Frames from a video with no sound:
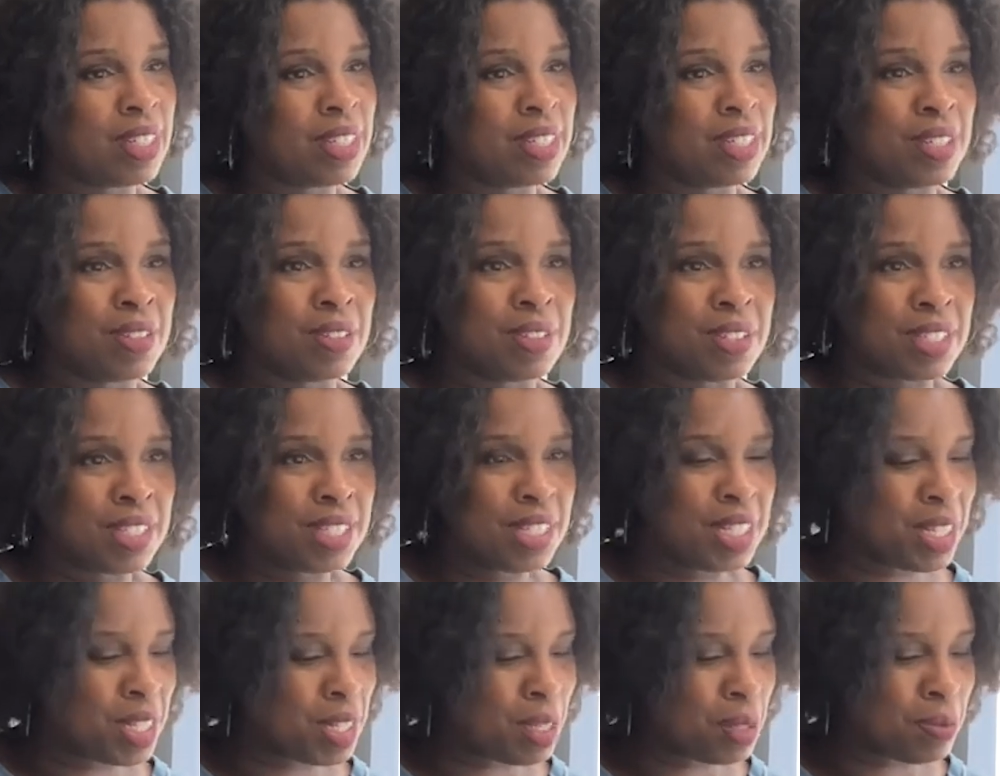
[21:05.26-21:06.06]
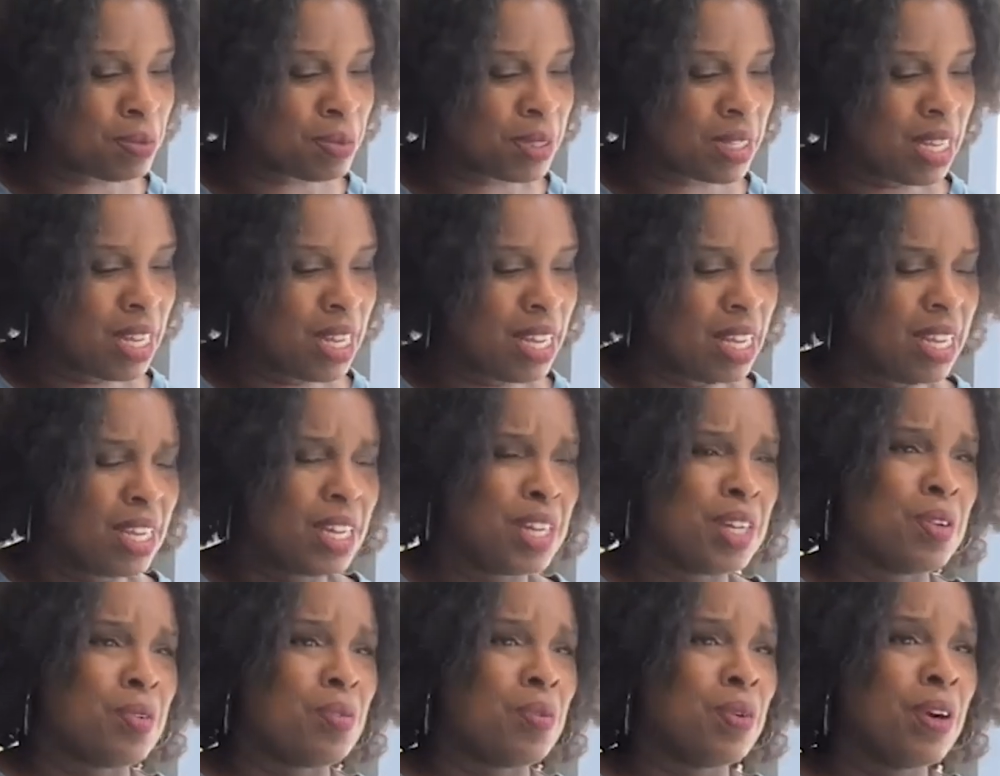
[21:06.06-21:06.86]
couldn't go to gyms,
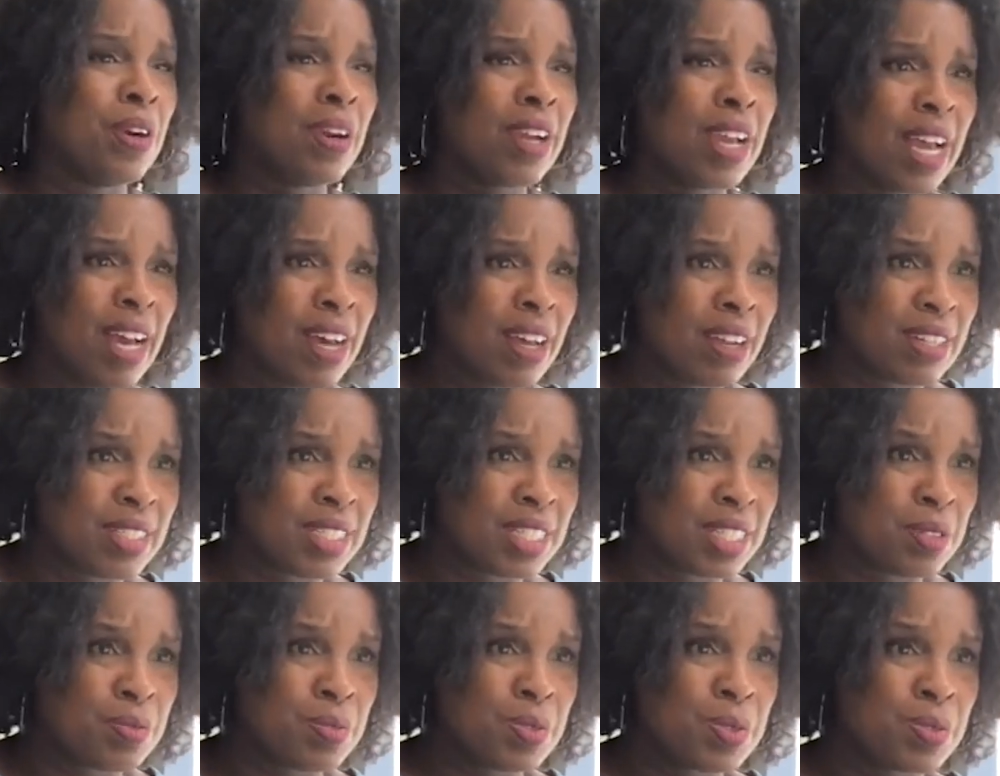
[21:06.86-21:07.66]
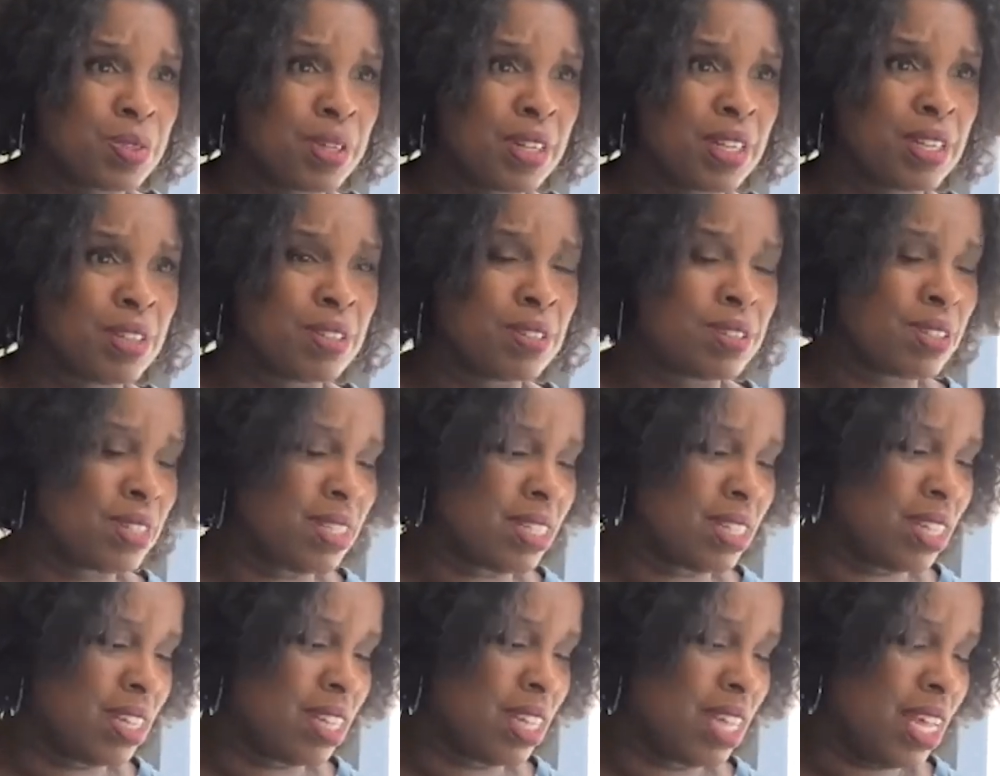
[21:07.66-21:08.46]
couldn't work out, gyms were
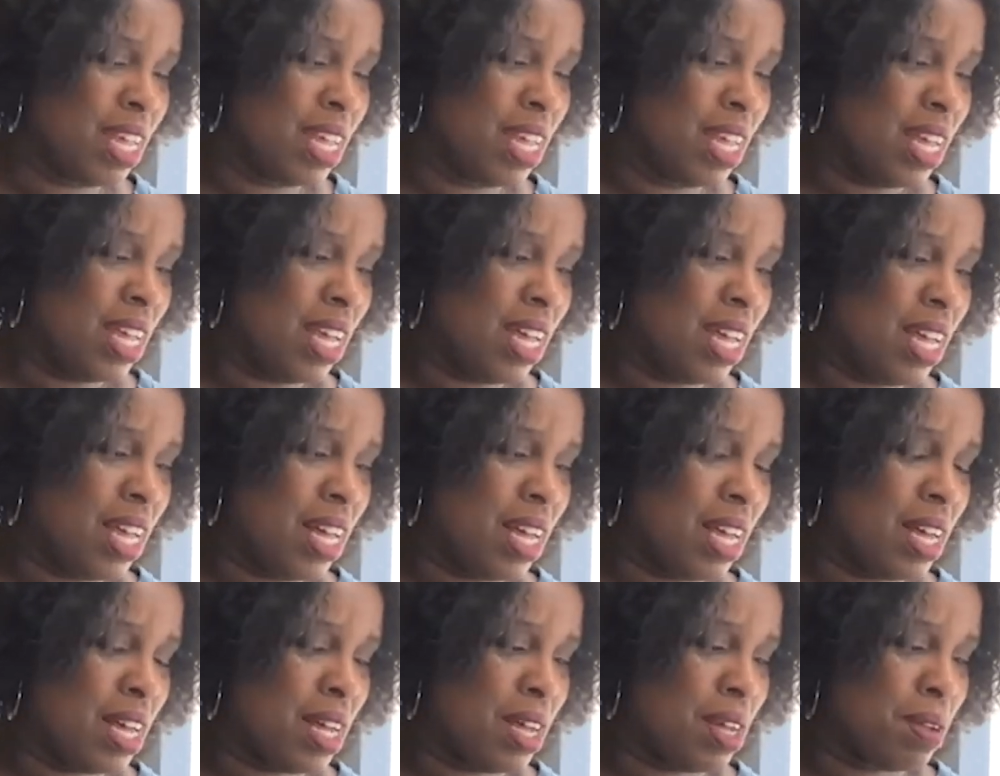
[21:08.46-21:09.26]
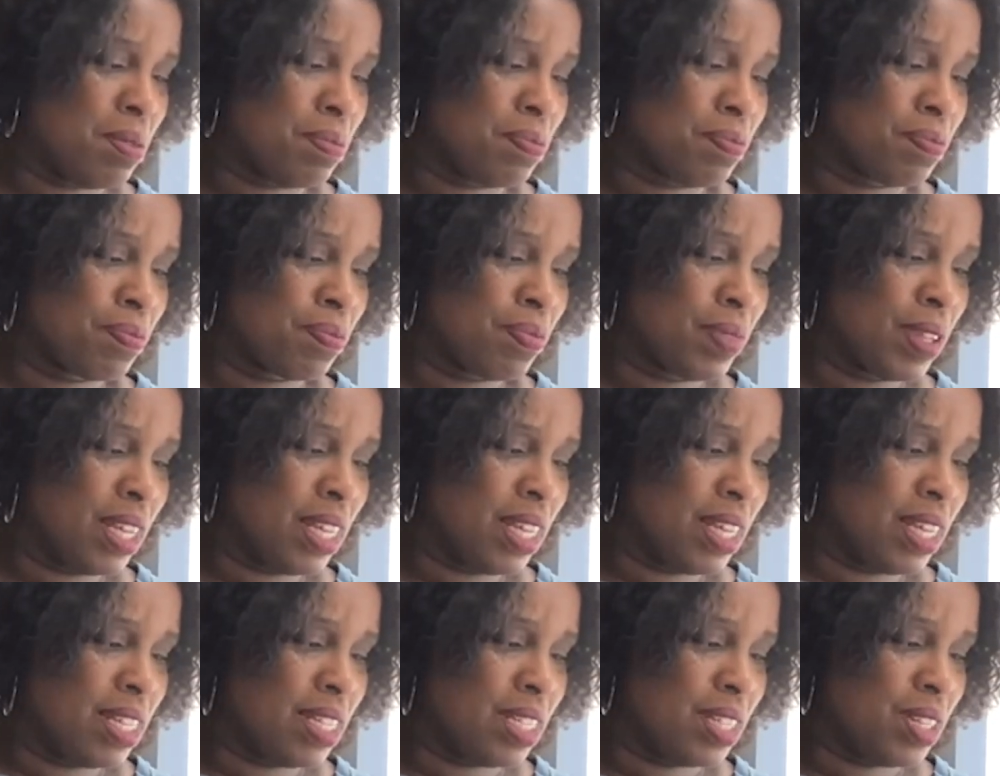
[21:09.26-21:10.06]
closing. Yeah. Um,
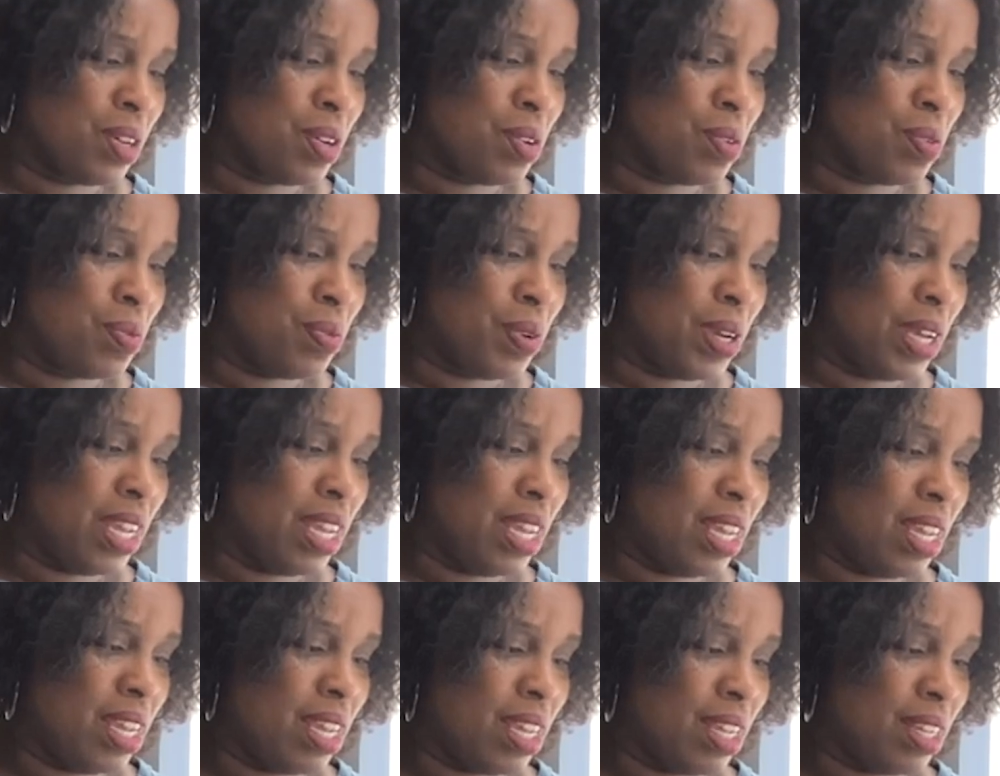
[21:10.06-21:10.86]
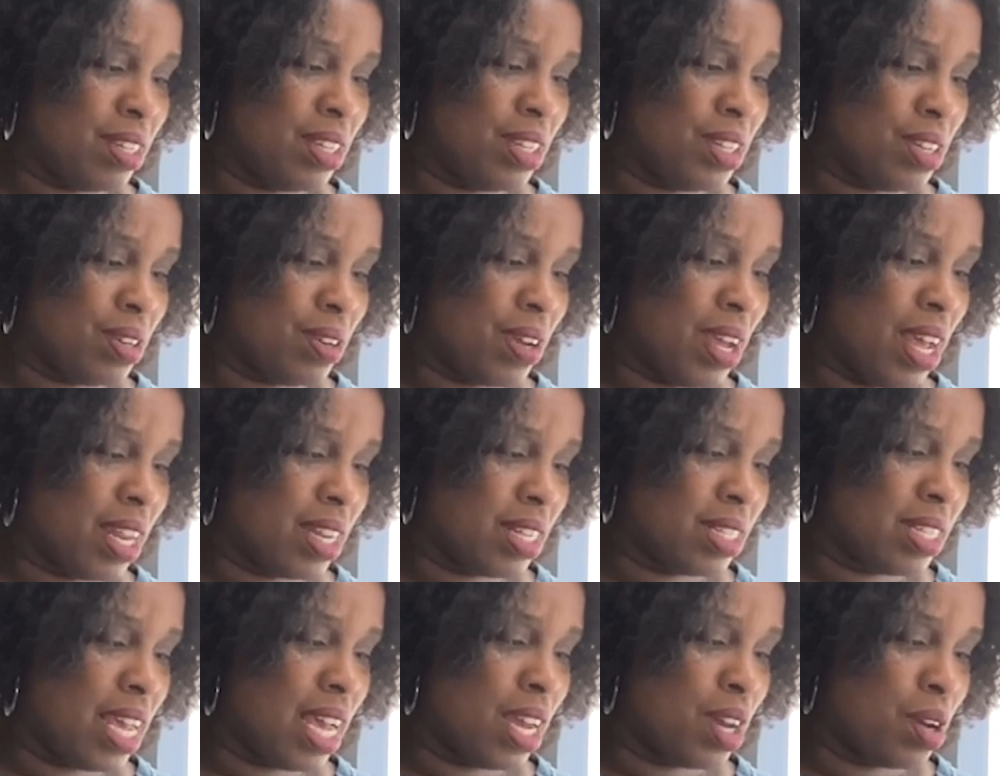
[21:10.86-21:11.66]
so we, you know, kind
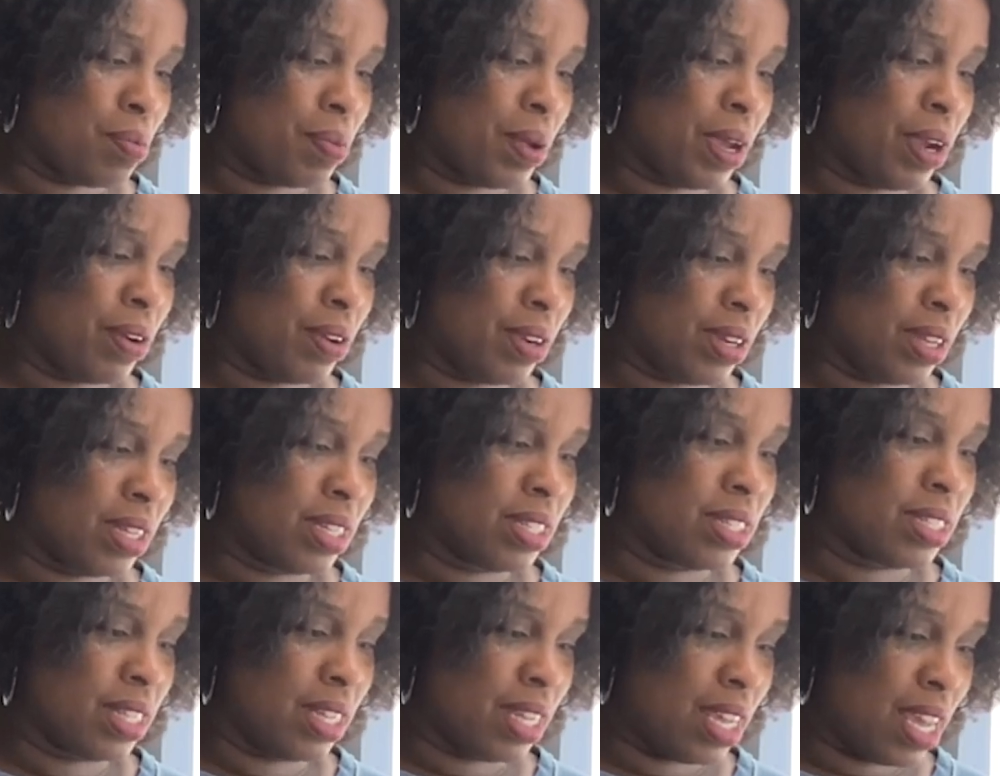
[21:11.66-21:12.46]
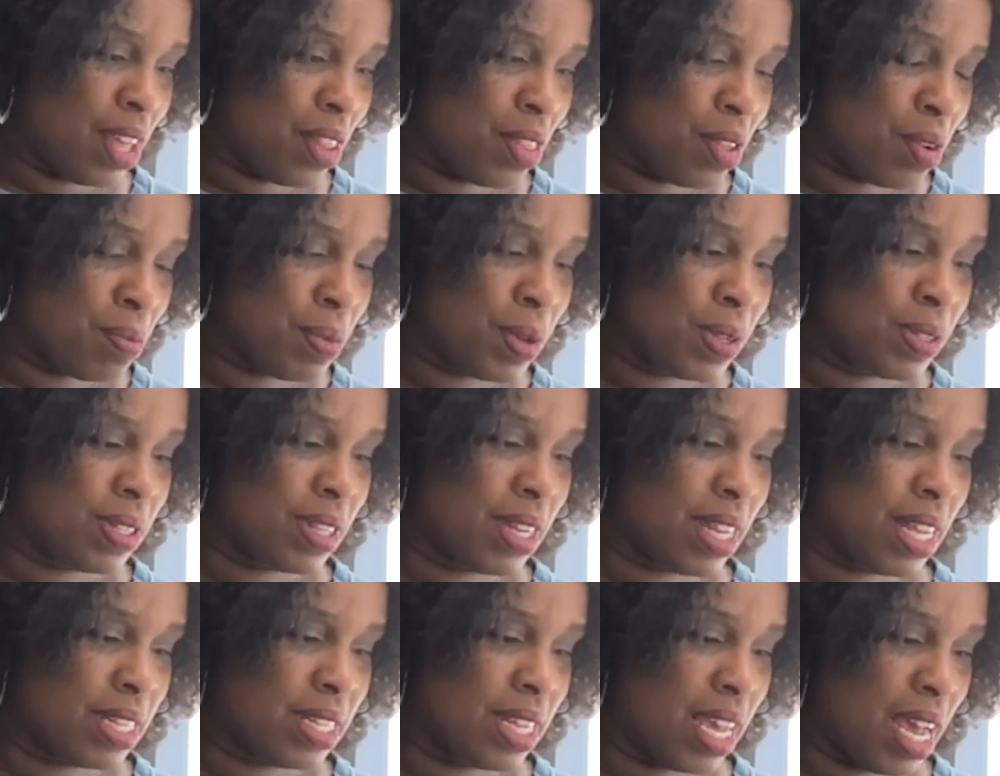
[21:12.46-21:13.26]
of tackle parenthood together most of that